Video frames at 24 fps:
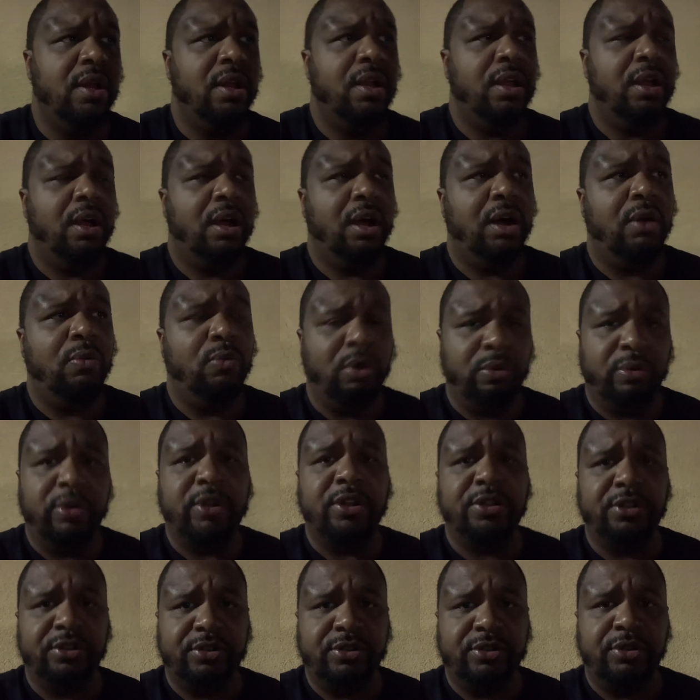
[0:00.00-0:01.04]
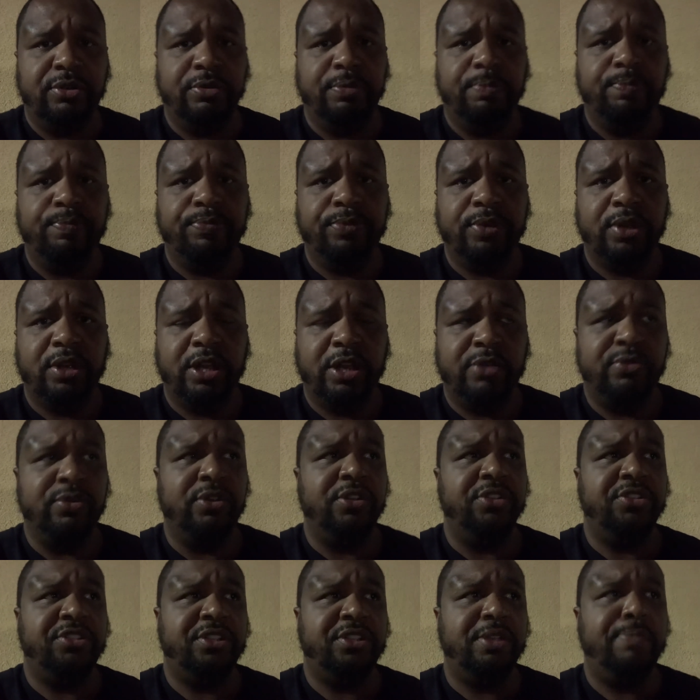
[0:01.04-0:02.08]
Uh, what we're going to do is we're going
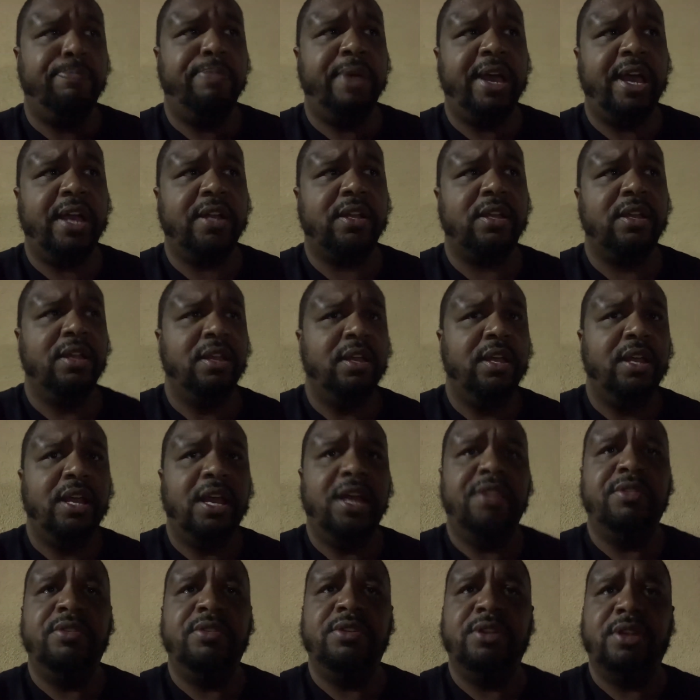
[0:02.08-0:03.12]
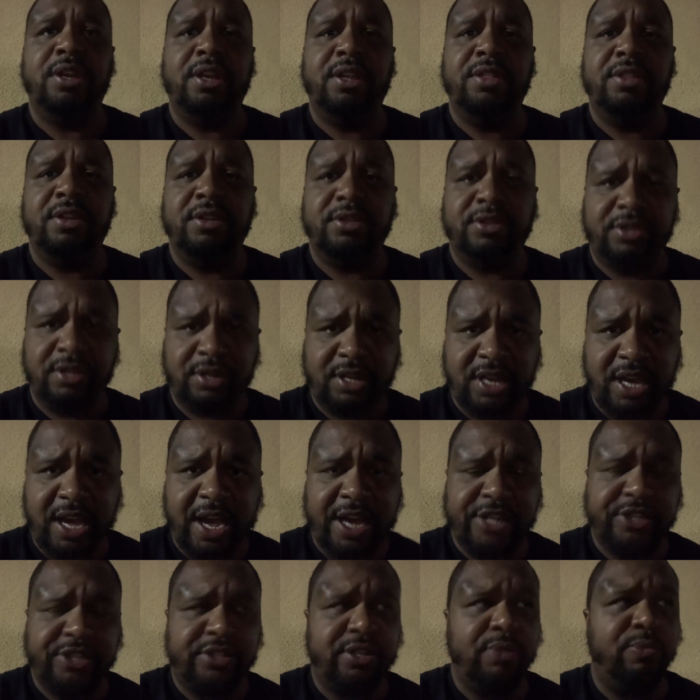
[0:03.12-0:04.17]
to sit back and the and the, the
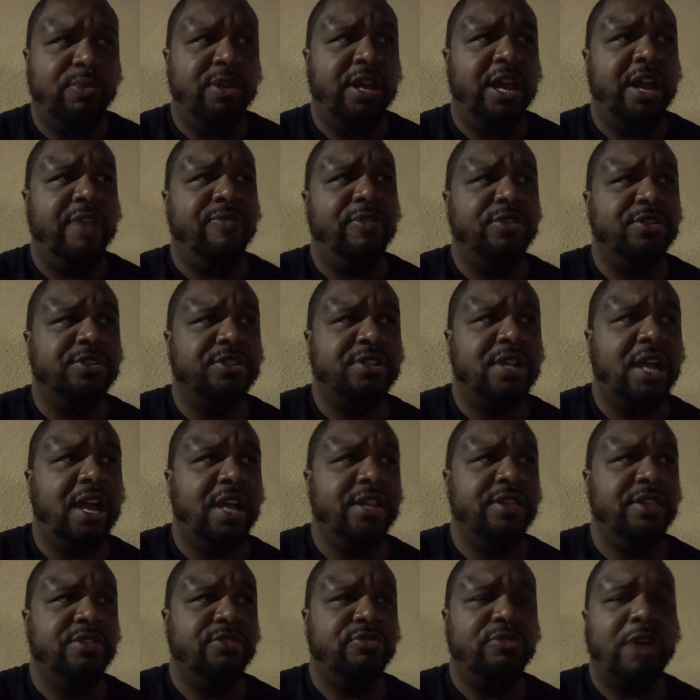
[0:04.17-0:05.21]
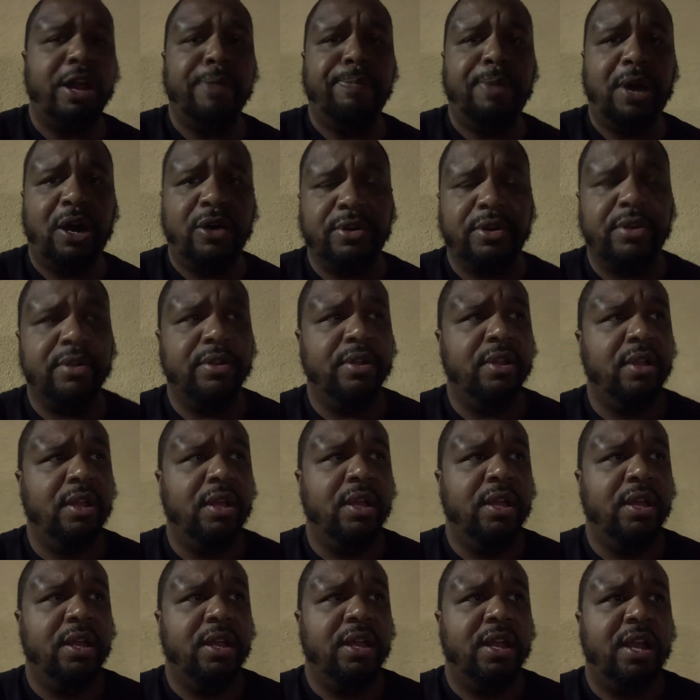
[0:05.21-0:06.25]
cash that we have on the side, the dry powder,
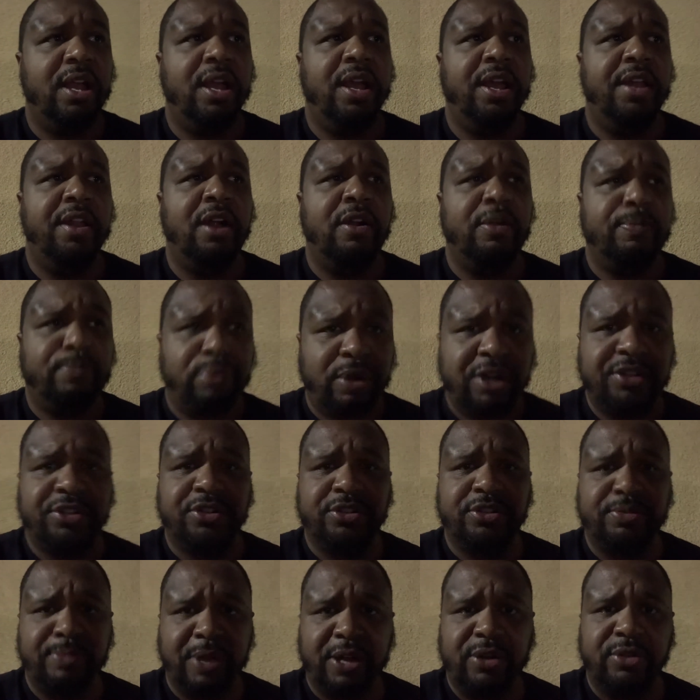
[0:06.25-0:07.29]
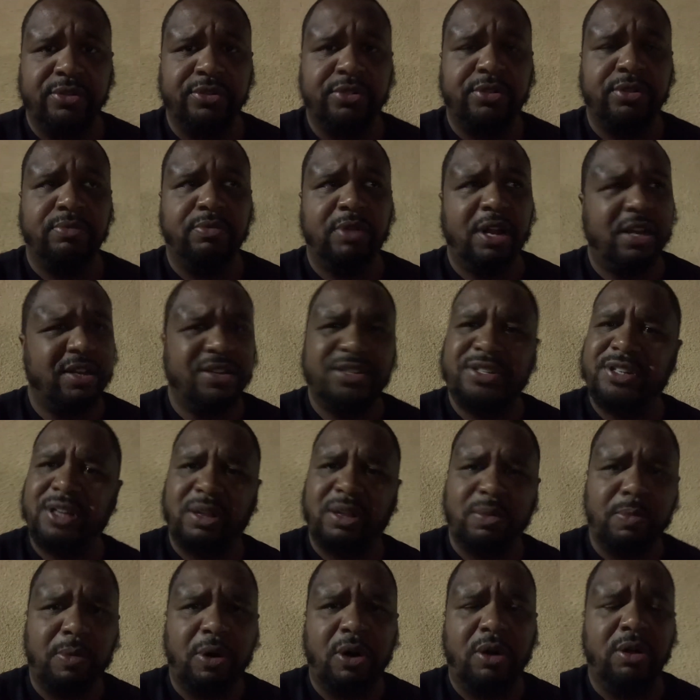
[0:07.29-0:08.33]
and our precious metals, we're not going to sell
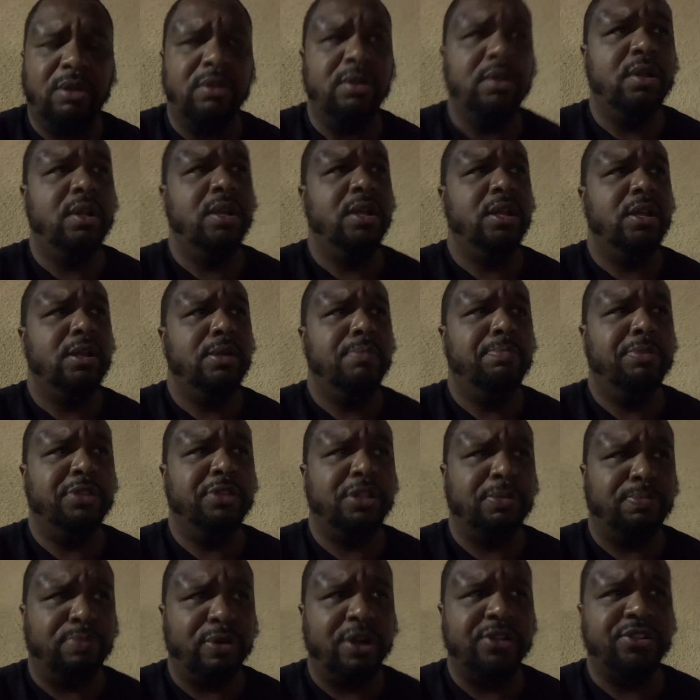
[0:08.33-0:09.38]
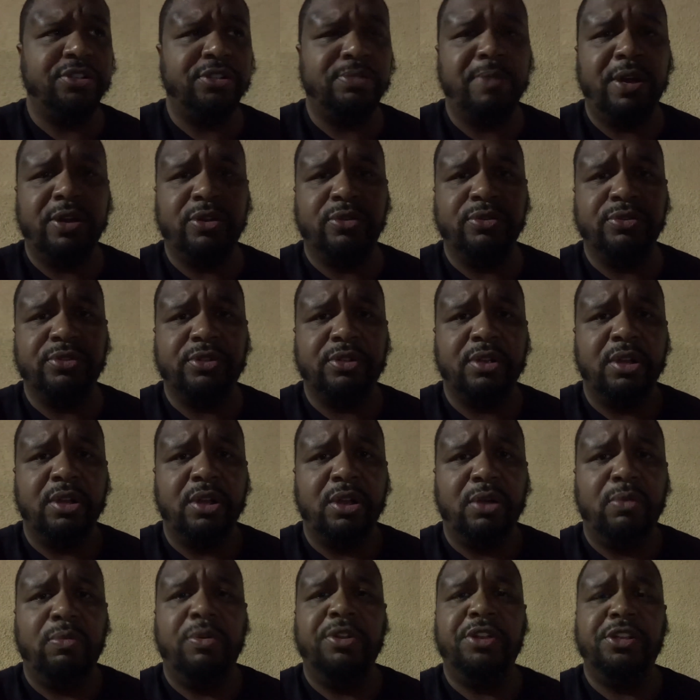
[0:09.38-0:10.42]
them all, but the precious metals,
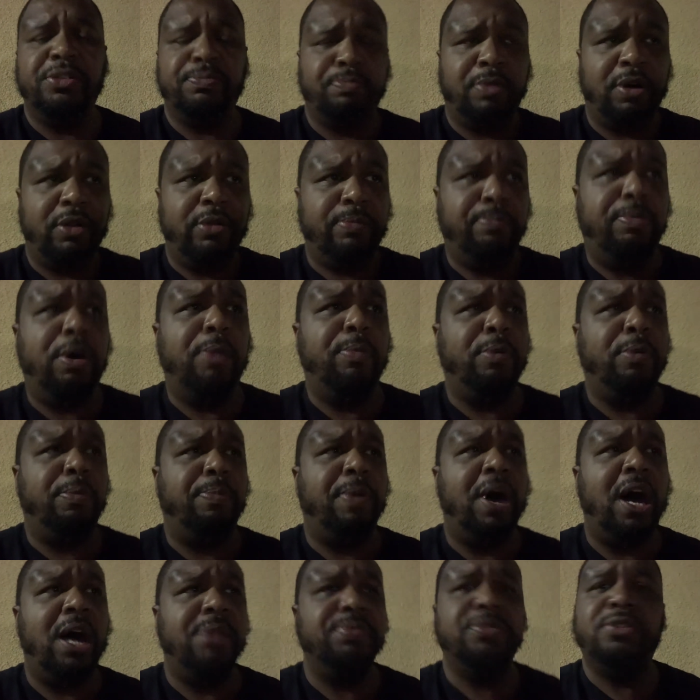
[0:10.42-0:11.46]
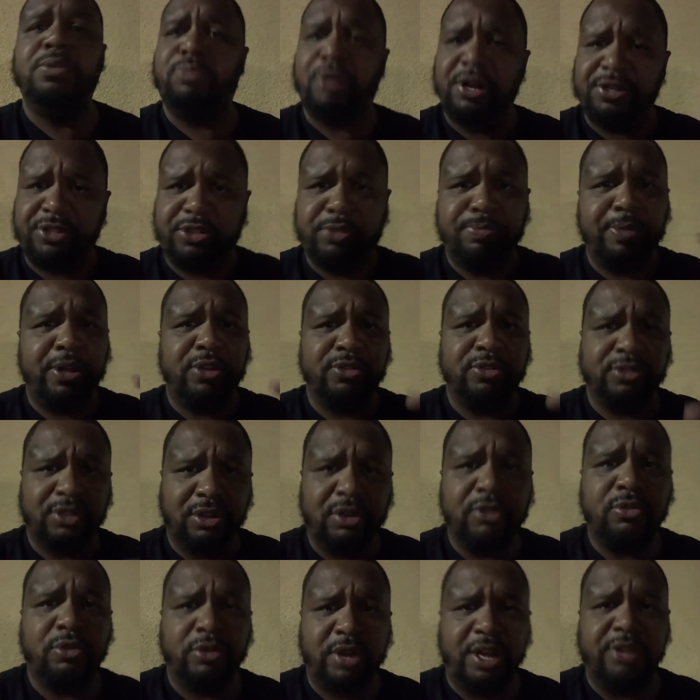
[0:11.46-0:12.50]
when this bu bubble pops, the precious metal's going to
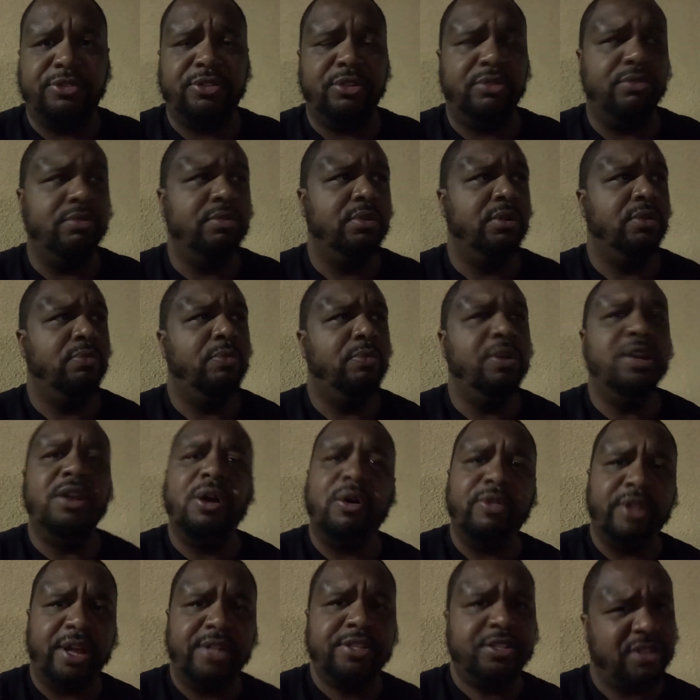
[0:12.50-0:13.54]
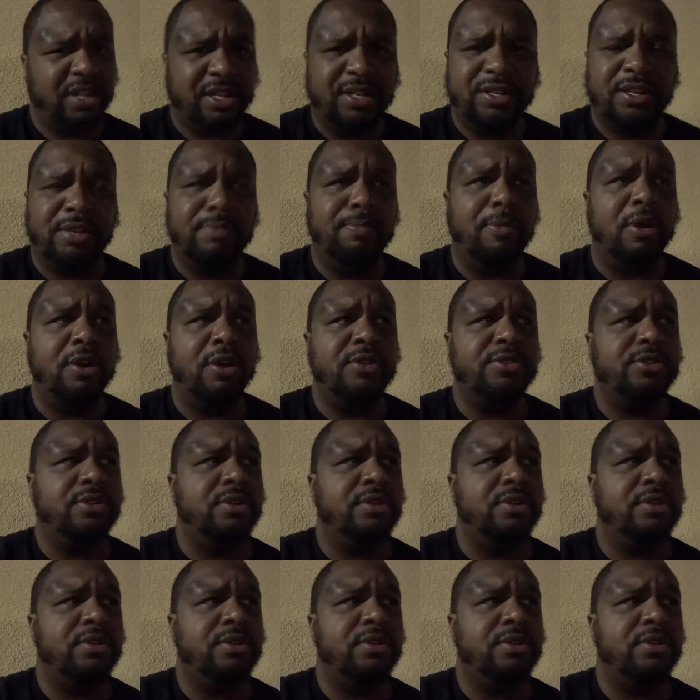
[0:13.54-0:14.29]
go down too. We know that, just like it did in March.